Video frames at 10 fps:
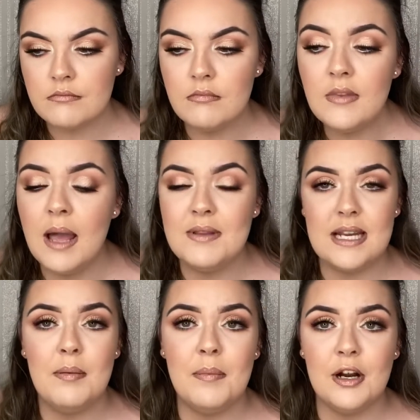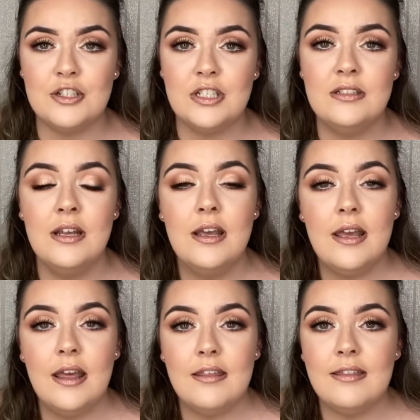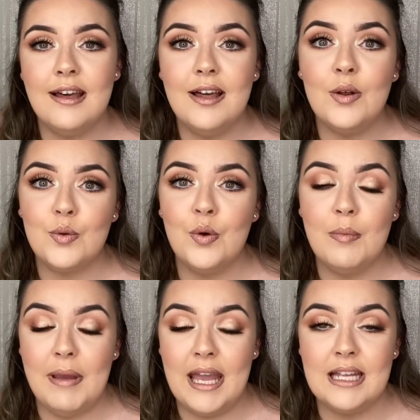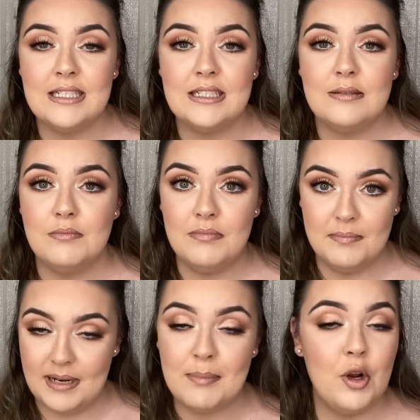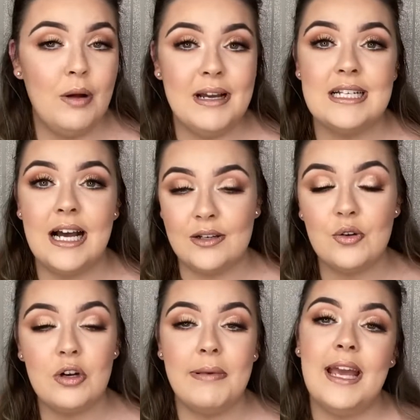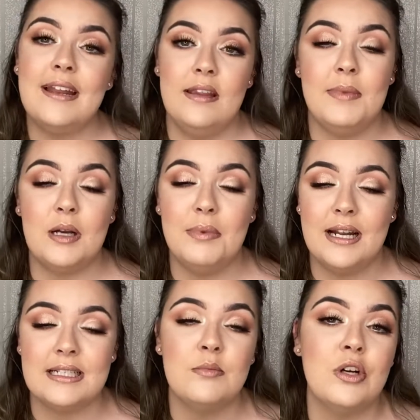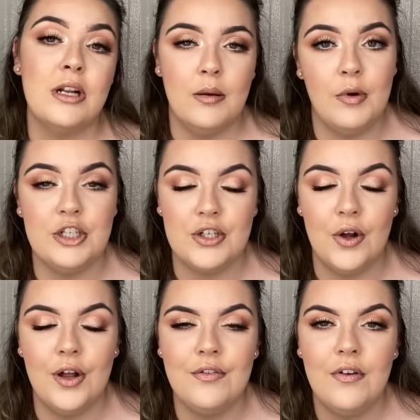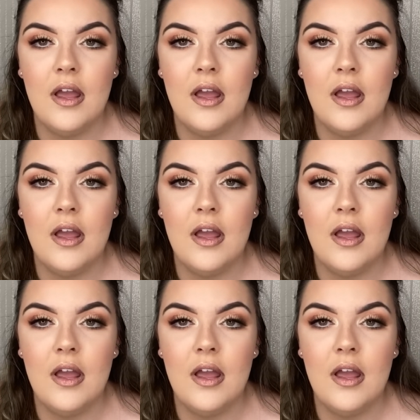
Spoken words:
I'm the type of person that'll go to bed, like put on my tan, go to bed, and then wake up the next morning and wash it off.